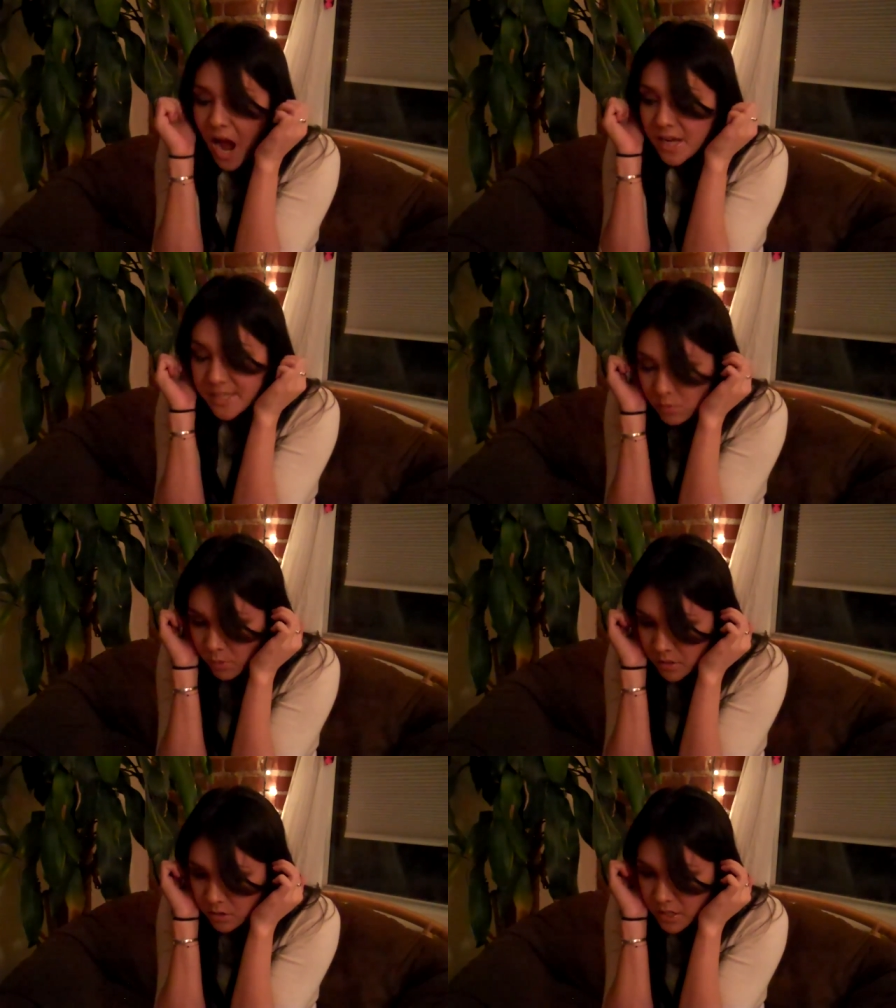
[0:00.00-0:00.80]
I didn't
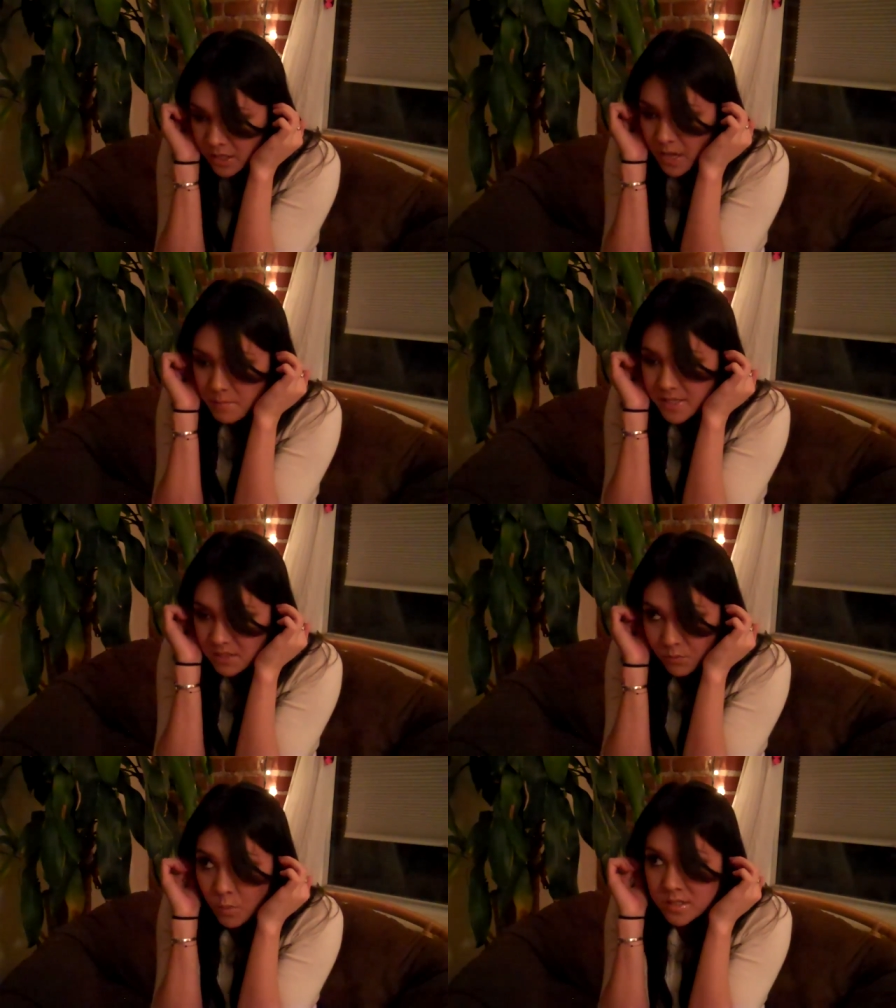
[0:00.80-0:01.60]
want to look, because
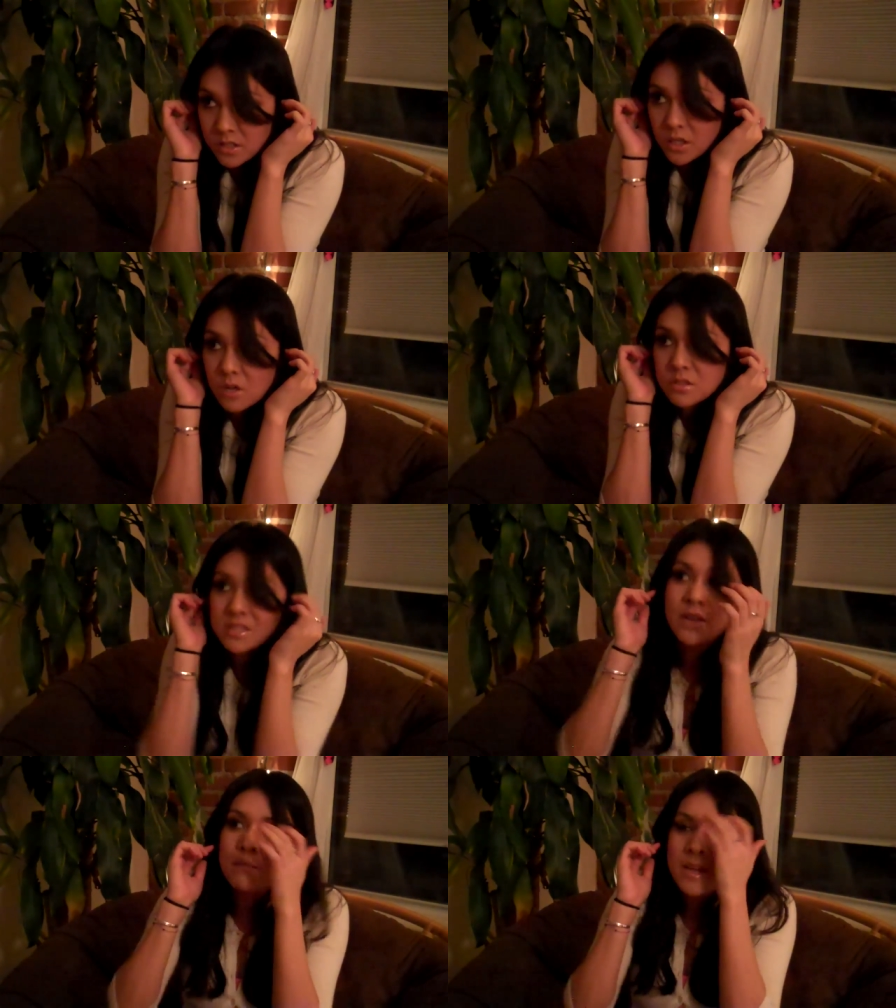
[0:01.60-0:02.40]
if it was a ghost,
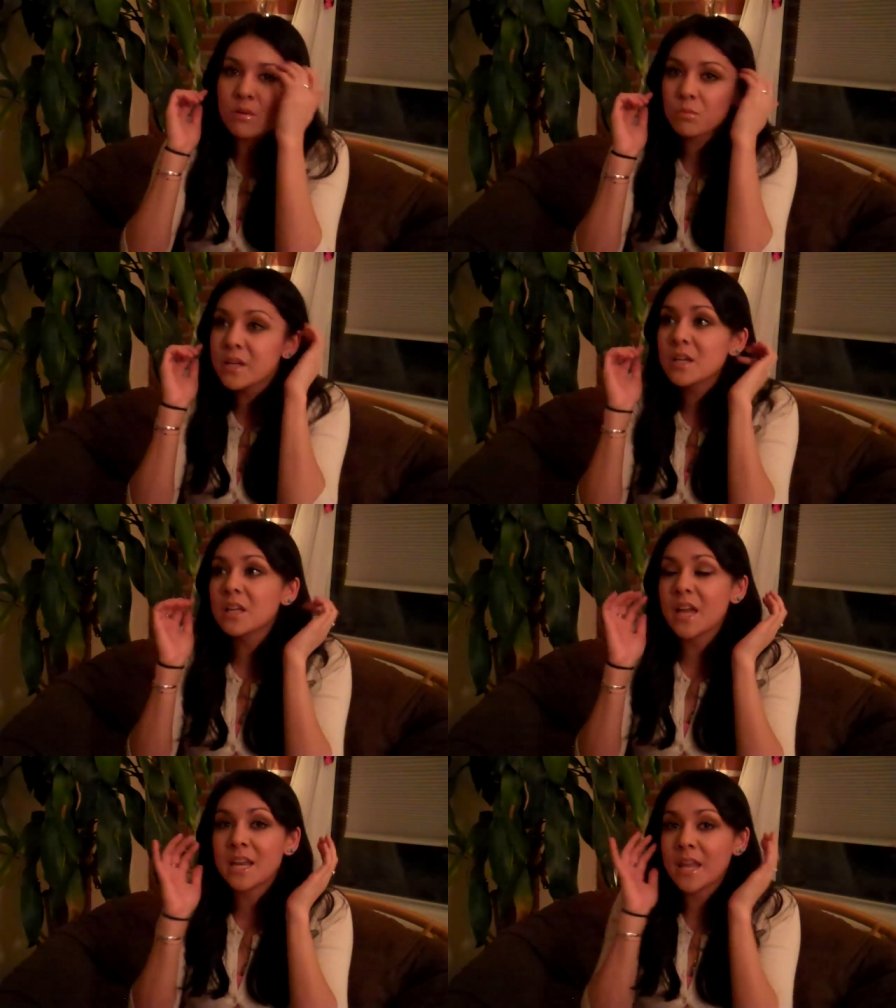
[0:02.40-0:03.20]
then it made it
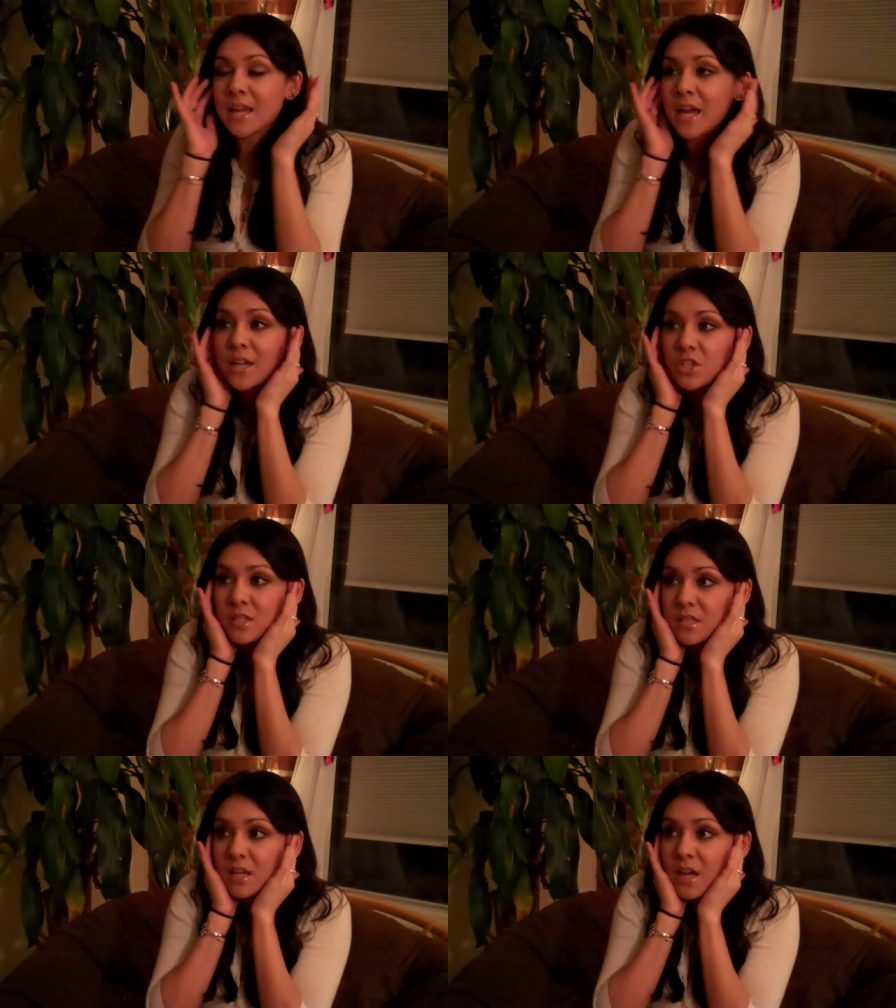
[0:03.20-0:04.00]
real, and I
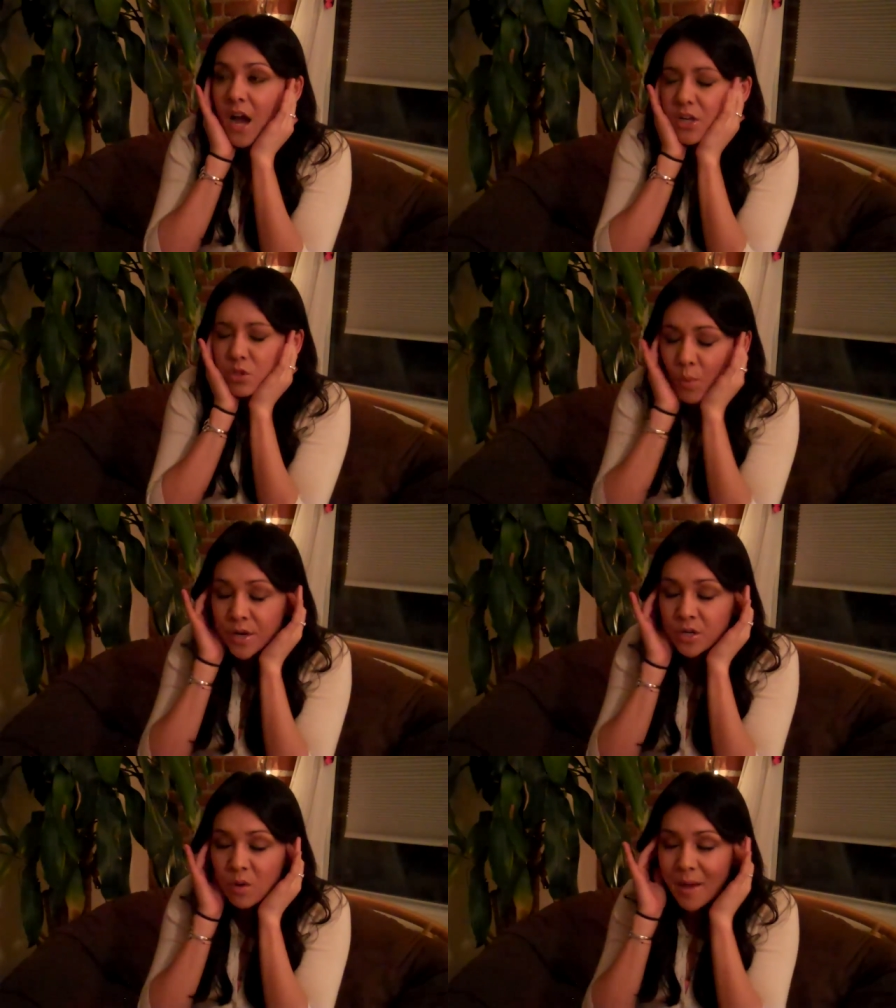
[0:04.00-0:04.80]
just
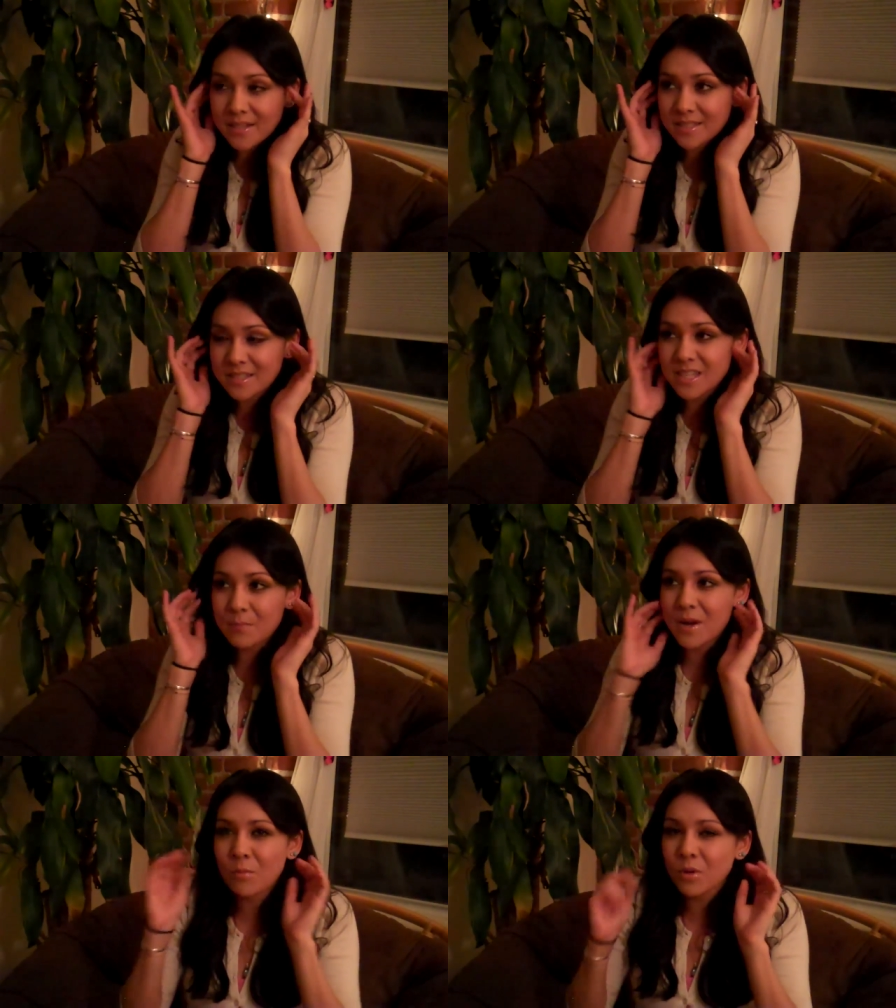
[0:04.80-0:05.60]
wanted to go back to
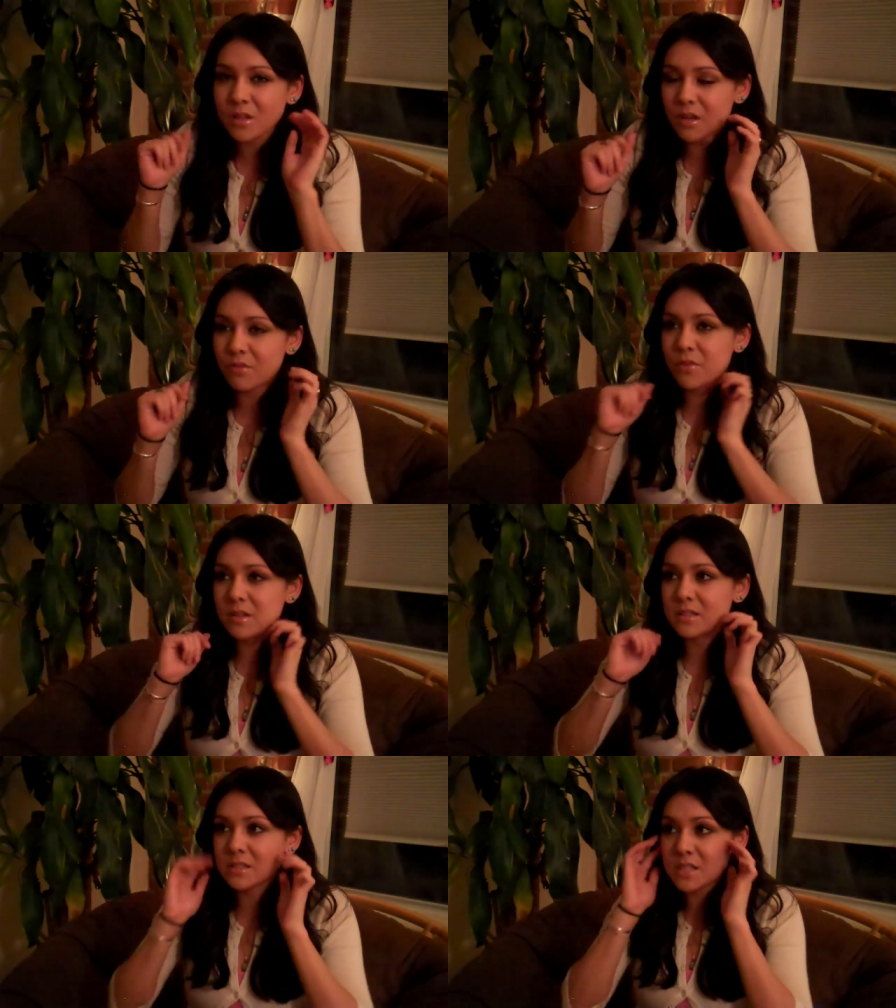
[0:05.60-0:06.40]
sleep, and I'm really good at
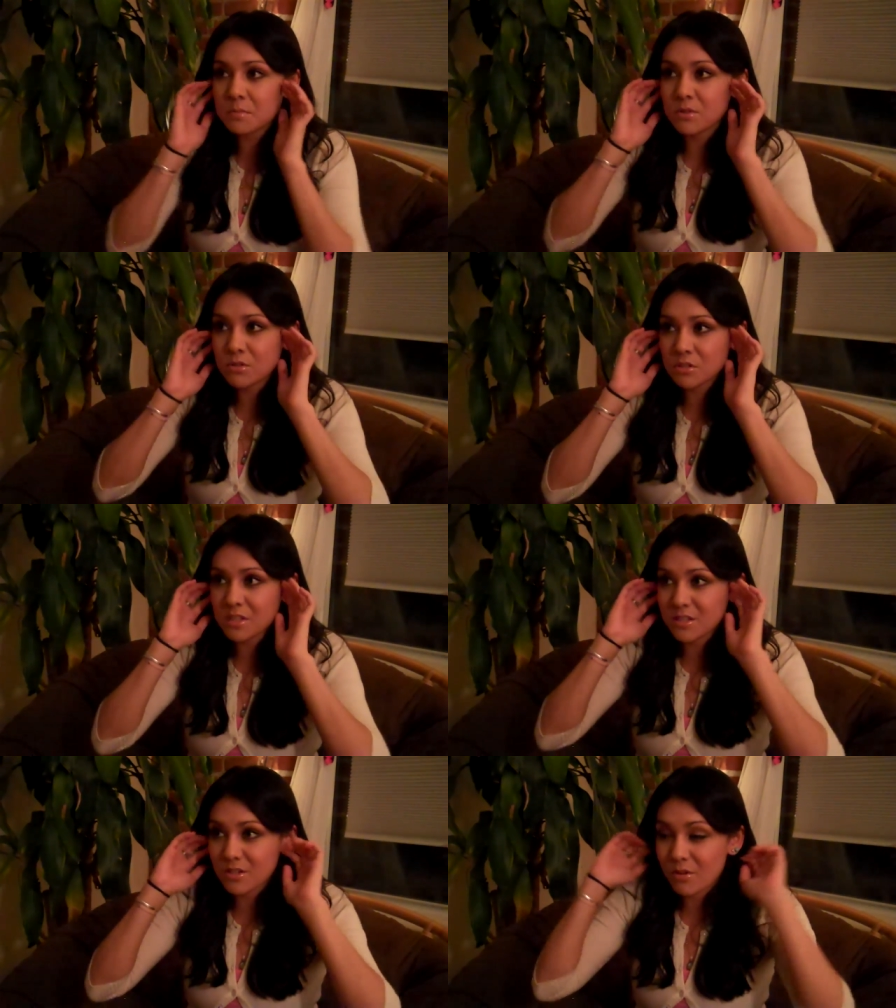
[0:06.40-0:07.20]
falling asleep
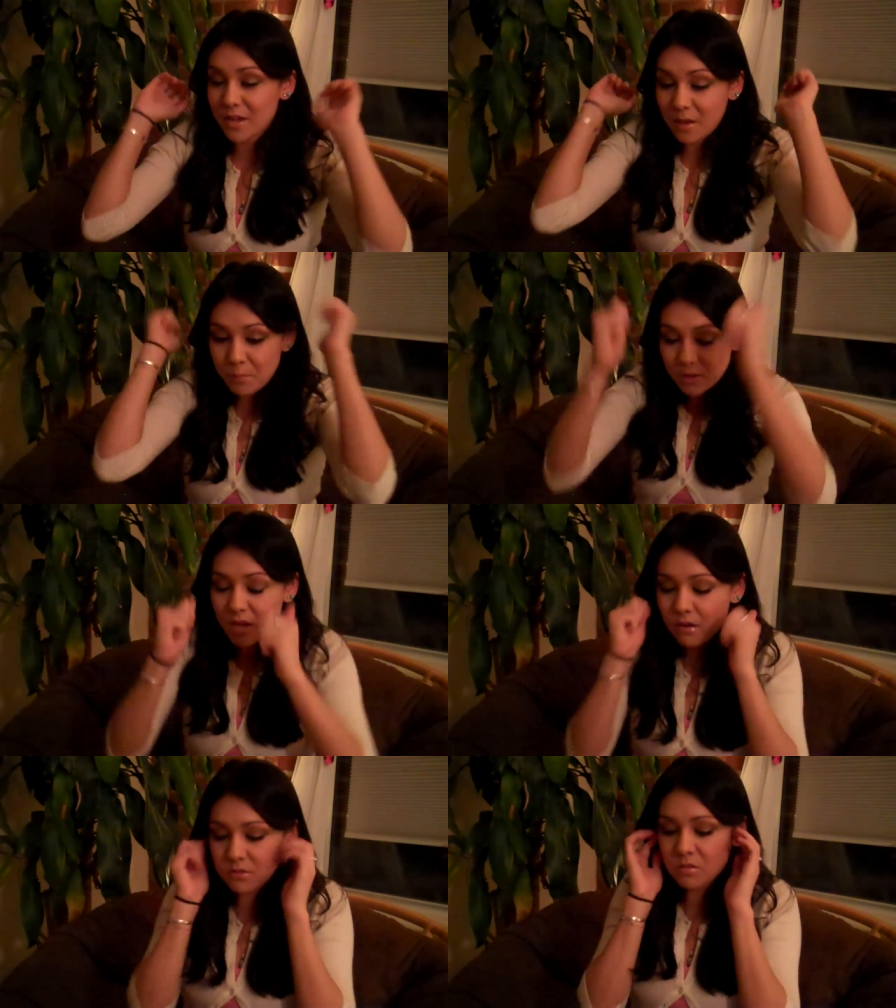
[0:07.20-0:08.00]
usually, so I put the
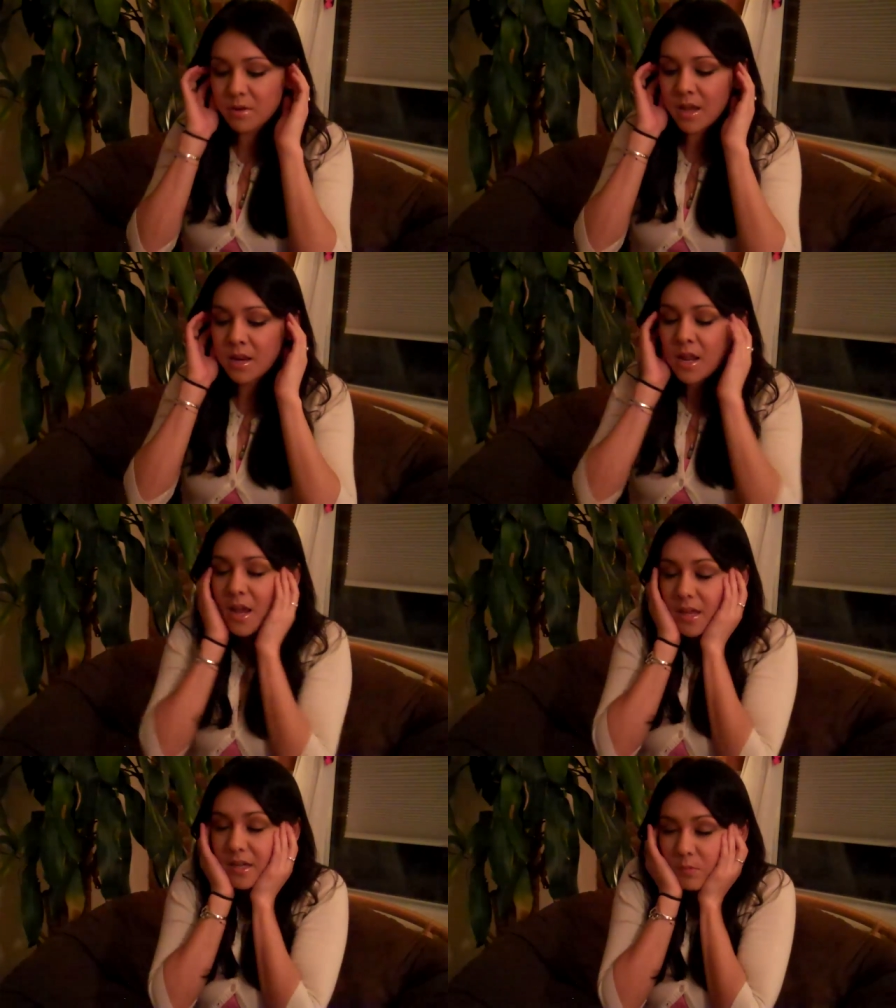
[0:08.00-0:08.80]
covers over my head,
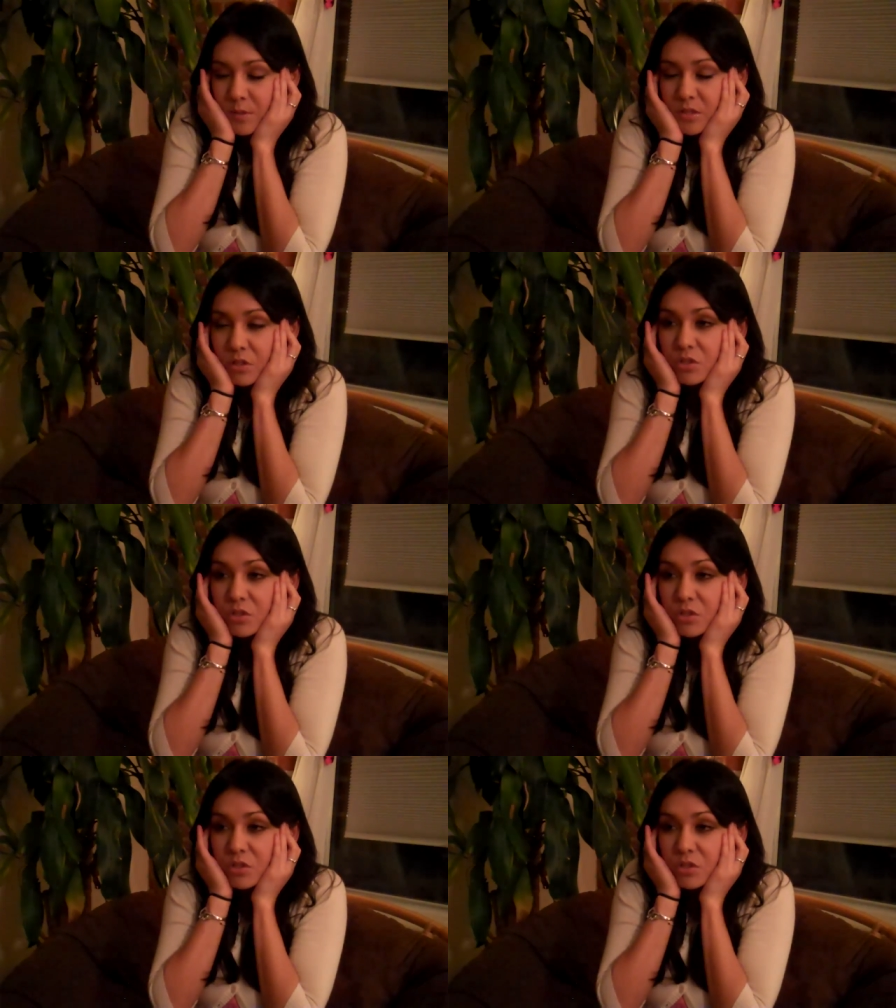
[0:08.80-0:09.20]
was